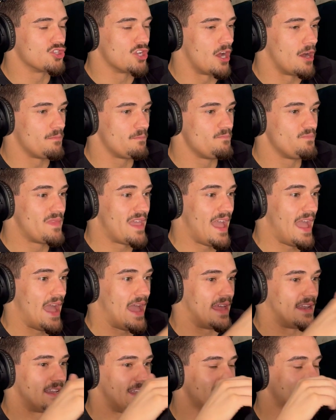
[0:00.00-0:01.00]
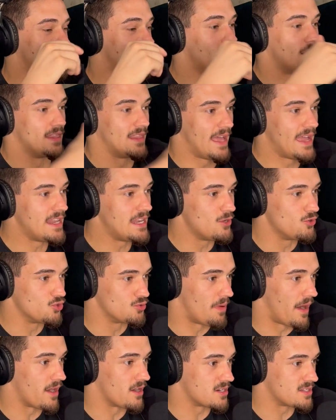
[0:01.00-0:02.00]
up and it's like a lady
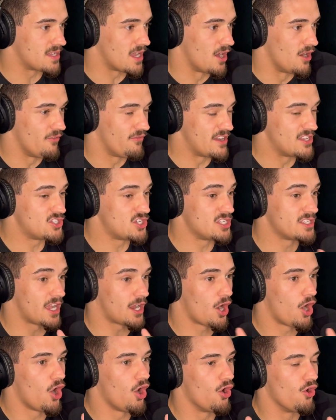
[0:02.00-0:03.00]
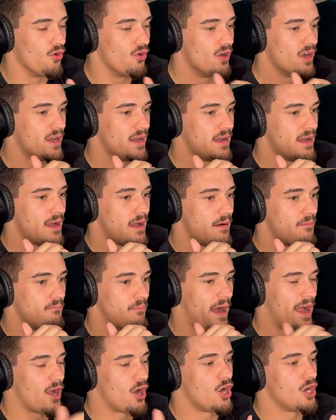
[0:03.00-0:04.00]
who's by herself. And she's like, oh,
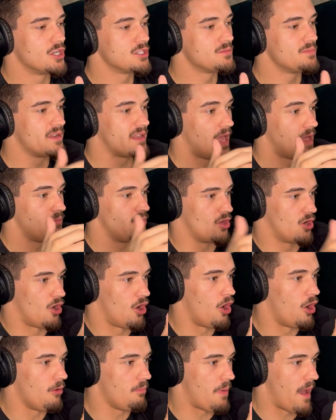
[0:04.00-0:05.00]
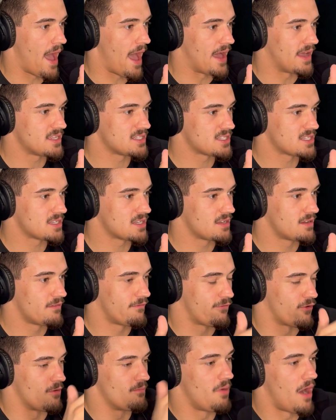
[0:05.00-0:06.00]
my husband gave me a hall pass
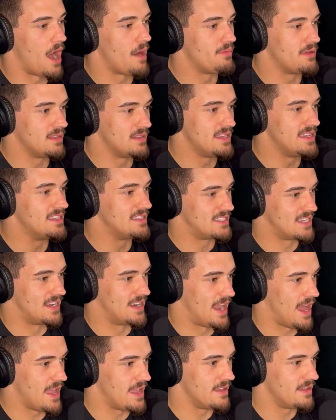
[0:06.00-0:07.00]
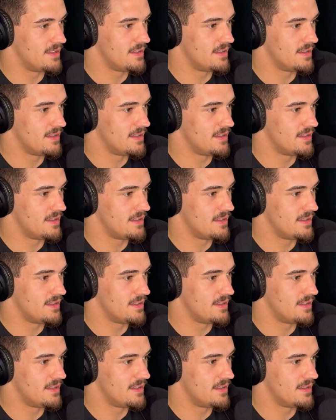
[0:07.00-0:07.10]
for Bobby Lee tonight.